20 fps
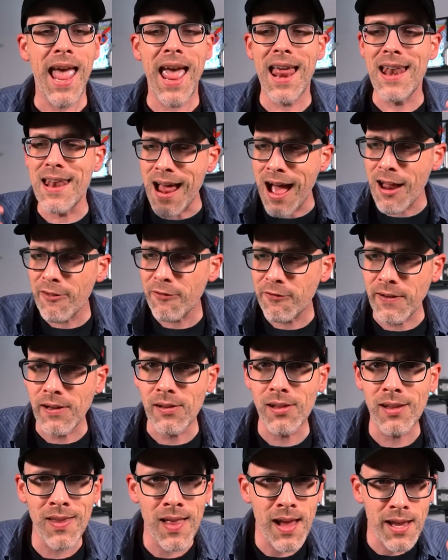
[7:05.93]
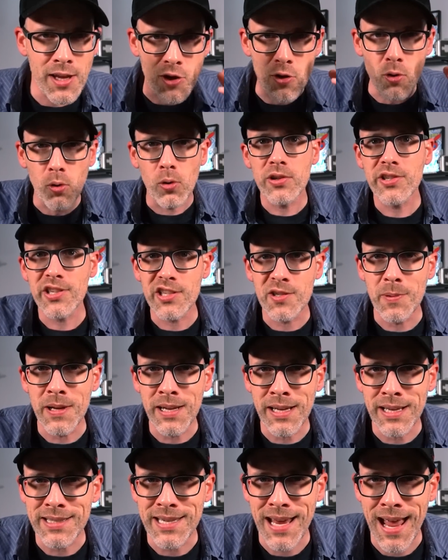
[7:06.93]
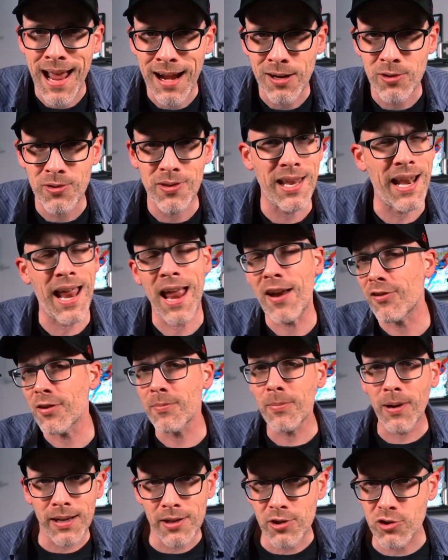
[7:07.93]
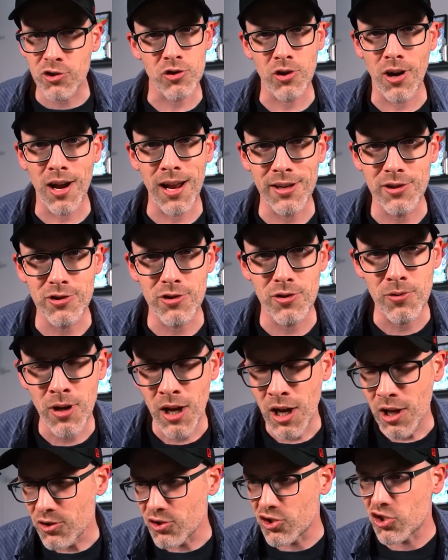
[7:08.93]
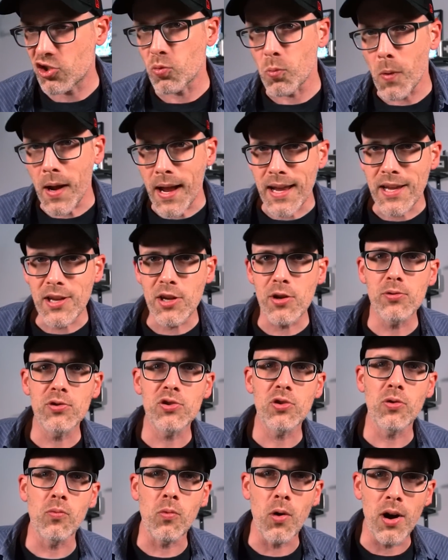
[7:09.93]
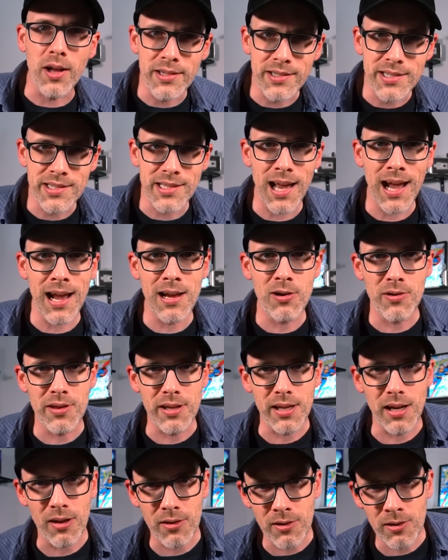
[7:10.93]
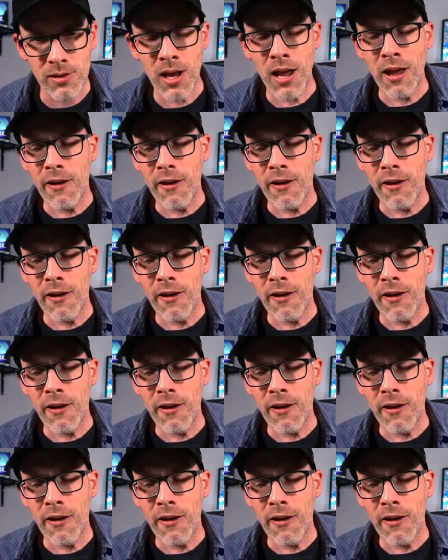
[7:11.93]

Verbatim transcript: and not feeling like yours is being attacked or that everybody's trying to sway you to one side or the other.